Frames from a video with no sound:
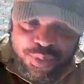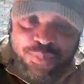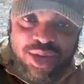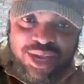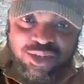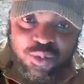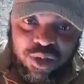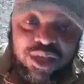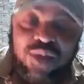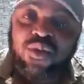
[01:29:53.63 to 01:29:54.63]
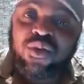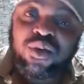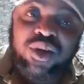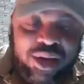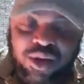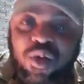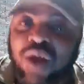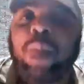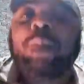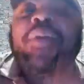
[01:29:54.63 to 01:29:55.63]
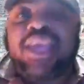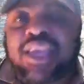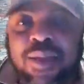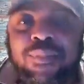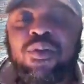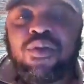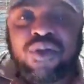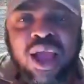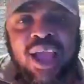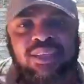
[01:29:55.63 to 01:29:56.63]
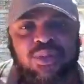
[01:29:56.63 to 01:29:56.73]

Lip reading: this was, and you are not paying him, he will rest.